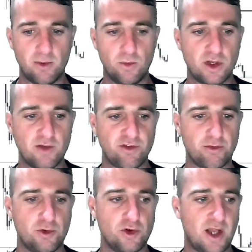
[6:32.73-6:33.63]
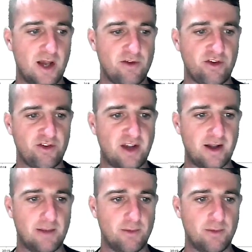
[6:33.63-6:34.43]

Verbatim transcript: and will give us some good areas to target.